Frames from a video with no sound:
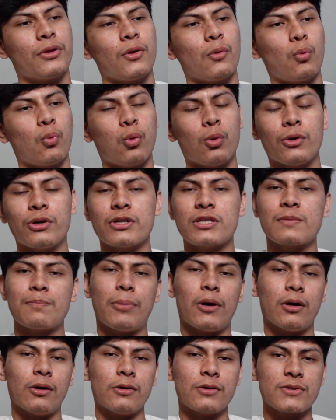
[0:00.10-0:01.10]
of the worst
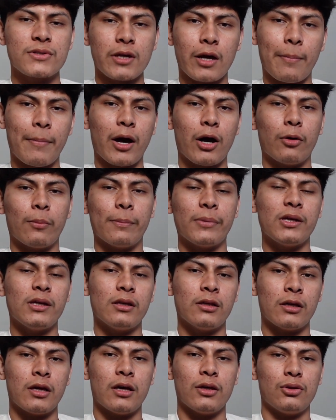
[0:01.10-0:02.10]
parts about
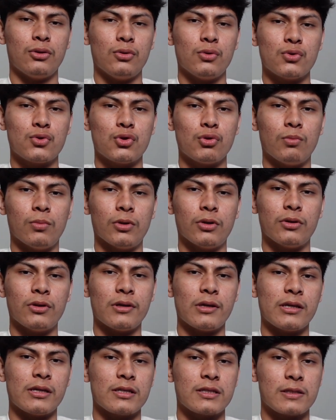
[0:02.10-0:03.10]
being a YouTuber
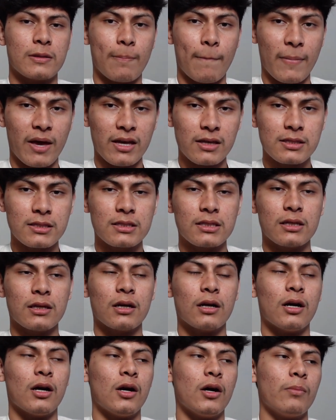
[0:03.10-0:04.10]
is
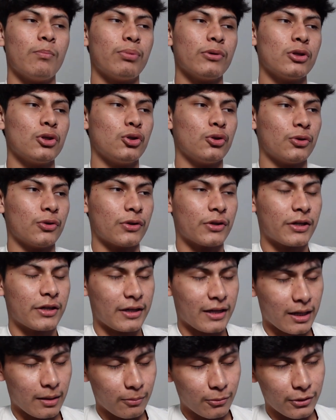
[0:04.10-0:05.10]
messing up your
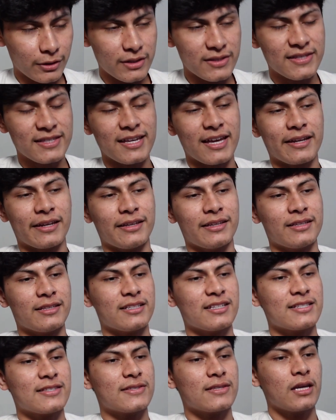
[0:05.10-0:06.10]
camera
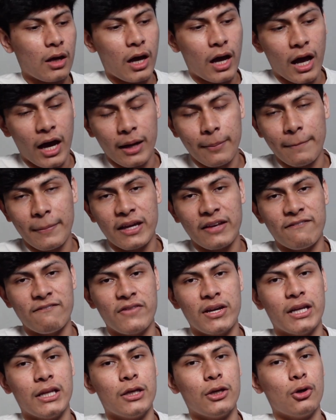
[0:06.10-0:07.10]
settings. I made
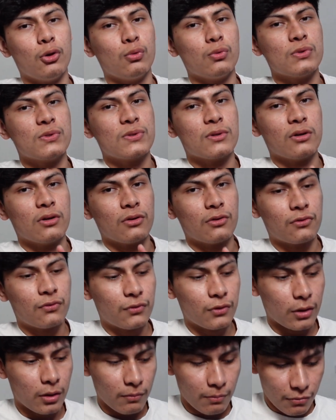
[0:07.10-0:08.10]
videos
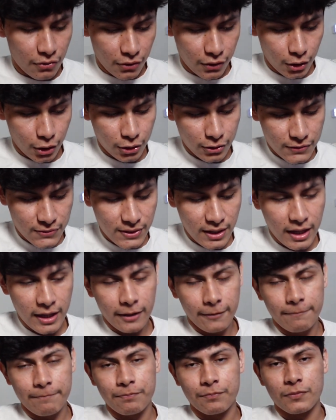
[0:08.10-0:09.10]
from
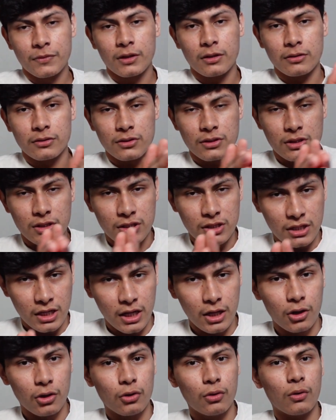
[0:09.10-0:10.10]
Thursday
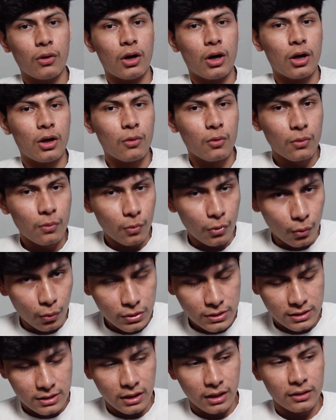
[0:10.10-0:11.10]
till
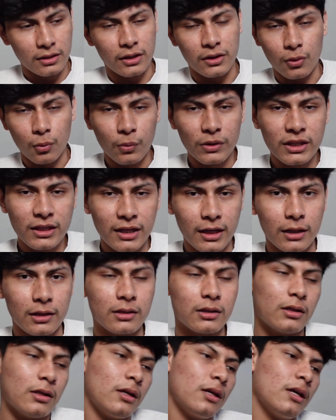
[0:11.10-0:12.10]
the Sunday, the weekend.